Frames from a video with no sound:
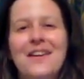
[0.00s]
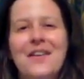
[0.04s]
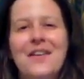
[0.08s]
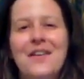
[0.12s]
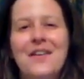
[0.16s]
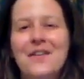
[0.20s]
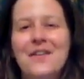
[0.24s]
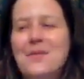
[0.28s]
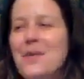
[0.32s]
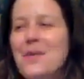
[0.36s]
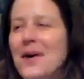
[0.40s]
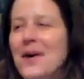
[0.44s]

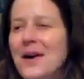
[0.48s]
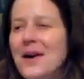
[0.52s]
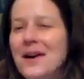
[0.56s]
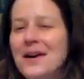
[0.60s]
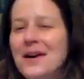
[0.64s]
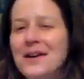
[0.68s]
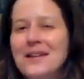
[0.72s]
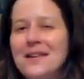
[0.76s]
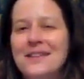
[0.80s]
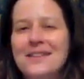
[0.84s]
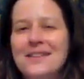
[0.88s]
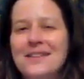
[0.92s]
I
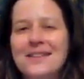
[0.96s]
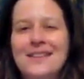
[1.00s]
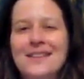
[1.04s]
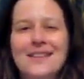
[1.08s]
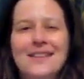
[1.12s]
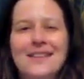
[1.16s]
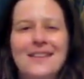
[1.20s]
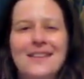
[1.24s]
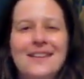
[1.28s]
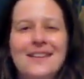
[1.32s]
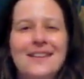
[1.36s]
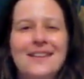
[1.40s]
worked,
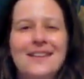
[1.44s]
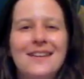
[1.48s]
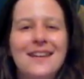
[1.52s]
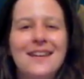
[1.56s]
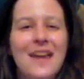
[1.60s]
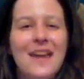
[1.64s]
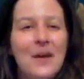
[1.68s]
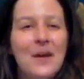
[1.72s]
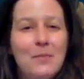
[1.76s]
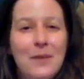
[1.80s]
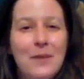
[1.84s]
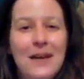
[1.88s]

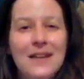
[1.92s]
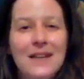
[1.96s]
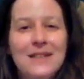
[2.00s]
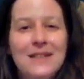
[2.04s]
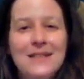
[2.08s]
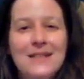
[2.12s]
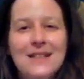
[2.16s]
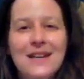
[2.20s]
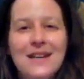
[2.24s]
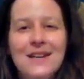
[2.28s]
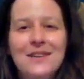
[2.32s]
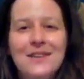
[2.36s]
kept my
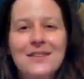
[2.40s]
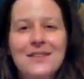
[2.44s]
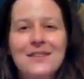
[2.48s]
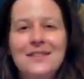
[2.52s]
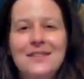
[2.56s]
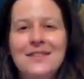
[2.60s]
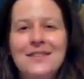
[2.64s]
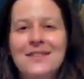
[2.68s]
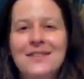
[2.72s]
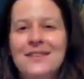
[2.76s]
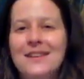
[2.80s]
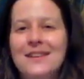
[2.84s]
head
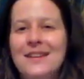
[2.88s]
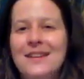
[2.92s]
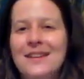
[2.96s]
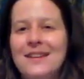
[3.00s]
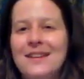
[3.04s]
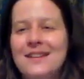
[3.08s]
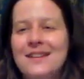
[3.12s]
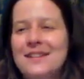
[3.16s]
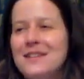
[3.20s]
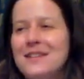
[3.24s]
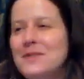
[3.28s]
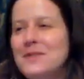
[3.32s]
down,
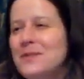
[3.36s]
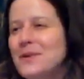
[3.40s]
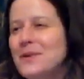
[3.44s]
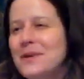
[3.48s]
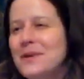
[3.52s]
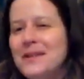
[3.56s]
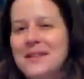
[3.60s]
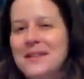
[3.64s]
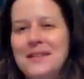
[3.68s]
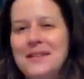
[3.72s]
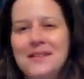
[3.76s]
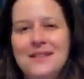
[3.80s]
did what I
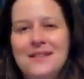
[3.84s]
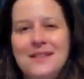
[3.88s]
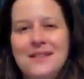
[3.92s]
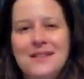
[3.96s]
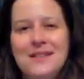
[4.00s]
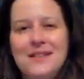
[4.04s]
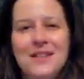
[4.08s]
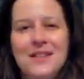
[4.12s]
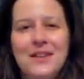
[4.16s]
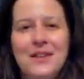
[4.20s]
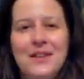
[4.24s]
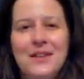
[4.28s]
needed to
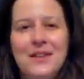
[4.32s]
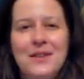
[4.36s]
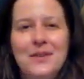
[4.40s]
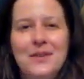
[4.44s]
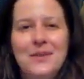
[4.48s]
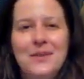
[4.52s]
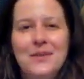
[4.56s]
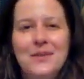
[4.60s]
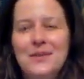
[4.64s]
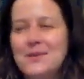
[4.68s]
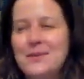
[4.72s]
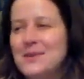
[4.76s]

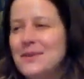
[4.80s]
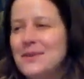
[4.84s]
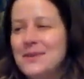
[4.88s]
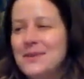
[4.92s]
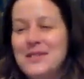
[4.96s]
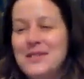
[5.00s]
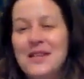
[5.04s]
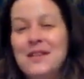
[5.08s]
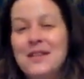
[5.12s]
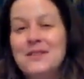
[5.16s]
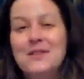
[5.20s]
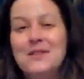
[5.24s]
do, or
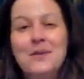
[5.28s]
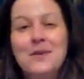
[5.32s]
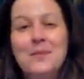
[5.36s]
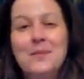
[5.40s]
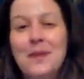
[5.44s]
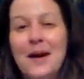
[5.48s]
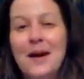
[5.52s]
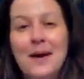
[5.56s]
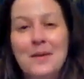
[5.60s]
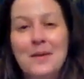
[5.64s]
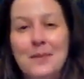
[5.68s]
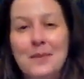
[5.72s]
changed up
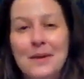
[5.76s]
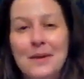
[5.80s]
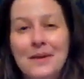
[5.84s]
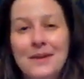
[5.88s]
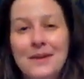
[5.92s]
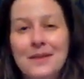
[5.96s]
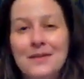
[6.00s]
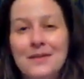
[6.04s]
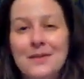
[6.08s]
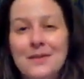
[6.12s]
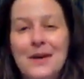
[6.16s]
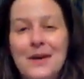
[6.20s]
my
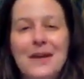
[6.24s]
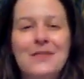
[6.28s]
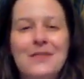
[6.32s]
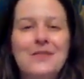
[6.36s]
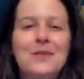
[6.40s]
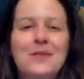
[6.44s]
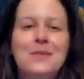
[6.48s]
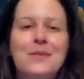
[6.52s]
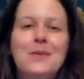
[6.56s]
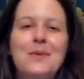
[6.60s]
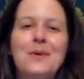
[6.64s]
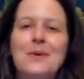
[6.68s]
habit,
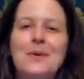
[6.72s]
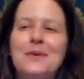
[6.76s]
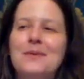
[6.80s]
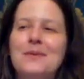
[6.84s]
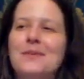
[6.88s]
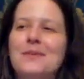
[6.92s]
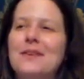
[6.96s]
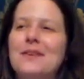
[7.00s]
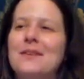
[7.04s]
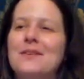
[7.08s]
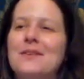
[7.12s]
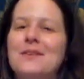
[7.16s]
whatever it was,
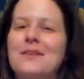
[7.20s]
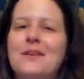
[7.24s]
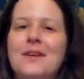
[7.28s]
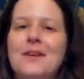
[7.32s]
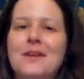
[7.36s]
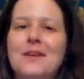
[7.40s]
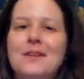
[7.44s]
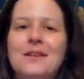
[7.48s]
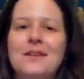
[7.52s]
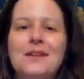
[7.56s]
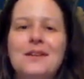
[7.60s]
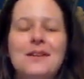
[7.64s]
and you're
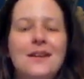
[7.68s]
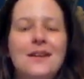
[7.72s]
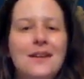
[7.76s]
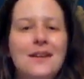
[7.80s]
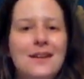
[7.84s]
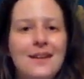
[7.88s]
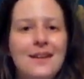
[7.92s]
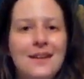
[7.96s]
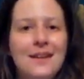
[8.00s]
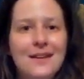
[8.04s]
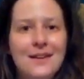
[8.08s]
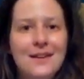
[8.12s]
like,
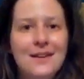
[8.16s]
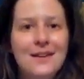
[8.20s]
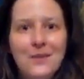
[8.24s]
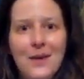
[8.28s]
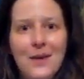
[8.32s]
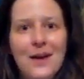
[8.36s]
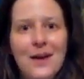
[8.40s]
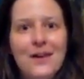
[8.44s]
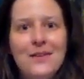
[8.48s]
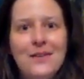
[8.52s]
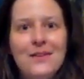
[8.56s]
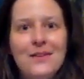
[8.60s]

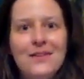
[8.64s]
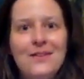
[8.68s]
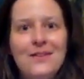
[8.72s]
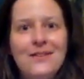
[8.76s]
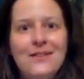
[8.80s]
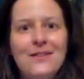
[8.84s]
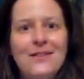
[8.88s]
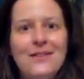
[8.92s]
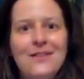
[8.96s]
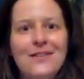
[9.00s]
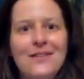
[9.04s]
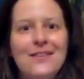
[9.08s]
wow,
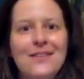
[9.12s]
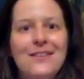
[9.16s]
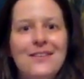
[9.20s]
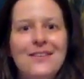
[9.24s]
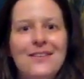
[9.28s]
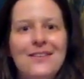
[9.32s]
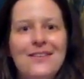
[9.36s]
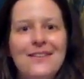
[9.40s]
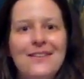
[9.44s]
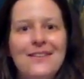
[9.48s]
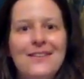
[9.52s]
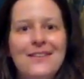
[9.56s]

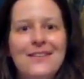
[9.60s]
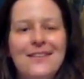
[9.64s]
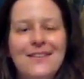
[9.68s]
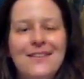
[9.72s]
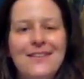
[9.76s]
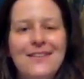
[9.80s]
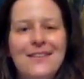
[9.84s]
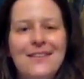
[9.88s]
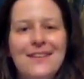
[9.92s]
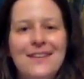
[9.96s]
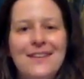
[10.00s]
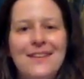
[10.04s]

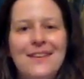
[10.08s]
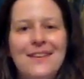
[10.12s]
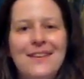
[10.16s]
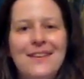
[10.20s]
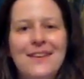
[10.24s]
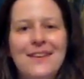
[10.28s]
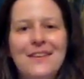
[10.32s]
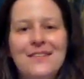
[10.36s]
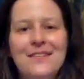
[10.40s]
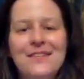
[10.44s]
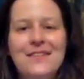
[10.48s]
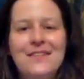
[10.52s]
you
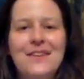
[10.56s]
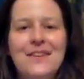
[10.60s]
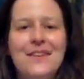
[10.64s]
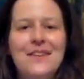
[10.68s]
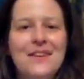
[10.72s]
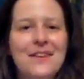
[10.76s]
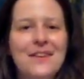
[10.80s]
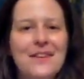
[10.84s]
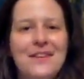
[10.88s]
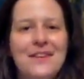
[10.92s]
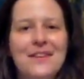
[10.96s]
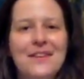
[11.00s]
know, it's
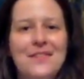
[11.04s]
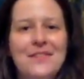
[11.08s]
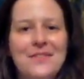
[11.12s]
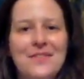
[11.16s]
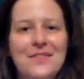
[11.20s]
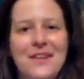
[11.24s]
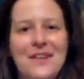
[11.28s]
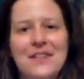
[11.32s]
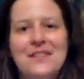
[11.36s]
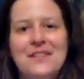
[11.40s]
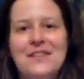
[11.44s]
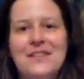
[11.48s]
like a
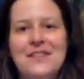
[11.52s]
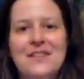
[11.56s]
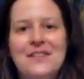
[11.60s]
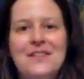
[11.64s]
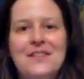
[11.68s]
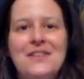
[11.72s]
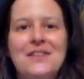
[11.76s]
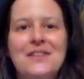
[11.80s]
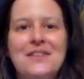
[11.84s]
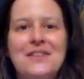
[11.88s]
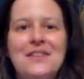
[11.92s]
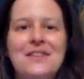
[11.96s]
fresh
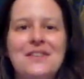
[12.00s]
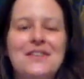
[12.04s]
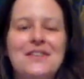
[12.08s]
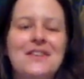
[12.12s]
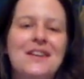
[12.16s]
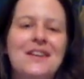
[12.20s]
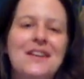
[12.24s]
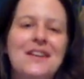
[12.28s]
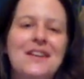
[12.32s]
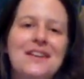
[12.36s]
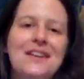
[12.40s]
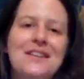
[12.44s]
start.
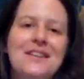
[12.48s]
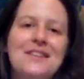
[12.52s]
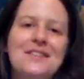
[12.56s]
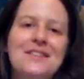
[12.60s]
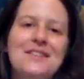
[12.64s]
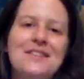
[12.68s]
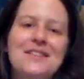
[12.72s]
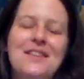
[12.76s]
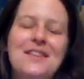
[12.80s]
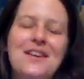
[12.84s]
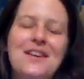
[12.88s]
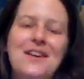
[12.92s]

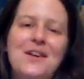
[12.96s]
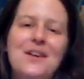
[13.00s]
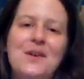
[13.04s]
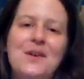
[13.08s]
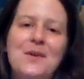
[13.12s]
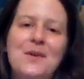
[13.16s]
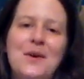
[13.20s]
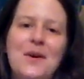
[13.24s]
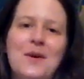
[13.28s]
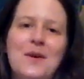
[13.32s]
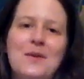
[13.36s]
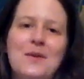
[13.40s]
So
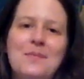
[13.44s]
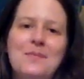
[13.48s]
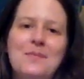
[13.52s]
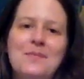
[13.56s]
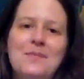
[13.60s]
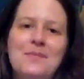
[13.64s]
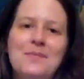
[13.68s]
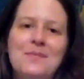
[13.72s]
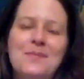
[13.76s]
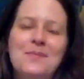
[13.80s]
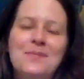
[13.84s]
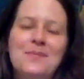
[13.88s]

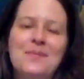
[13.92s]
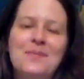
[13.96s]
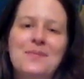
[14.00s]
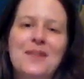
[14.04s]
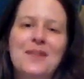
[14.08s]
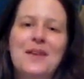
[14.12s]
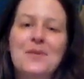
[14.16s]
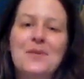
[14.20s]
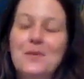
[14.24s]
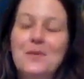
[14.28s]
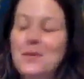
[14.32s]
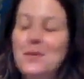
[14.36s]

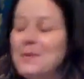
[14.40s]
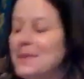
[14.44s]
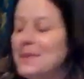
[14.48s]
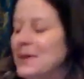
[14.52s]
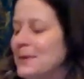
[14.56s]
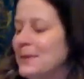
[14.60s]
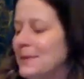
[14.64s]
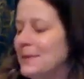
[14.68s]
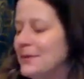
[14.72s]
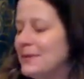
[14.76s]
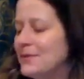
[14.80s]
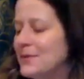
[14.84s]
that's what I'm
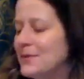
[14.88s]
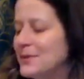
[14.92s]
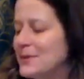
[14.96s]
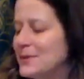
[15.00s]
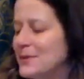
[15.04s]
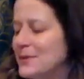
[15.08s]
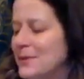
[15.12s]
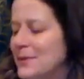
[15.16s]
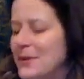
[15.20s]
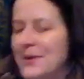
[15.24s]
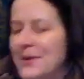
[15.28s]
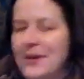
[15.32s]
hoping for
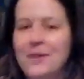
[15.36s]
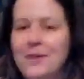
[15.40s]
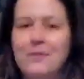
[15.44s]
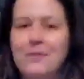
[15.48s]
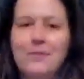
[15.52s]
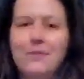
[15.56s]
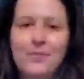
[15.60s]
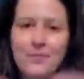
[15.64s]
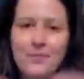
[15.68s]
tomorrow.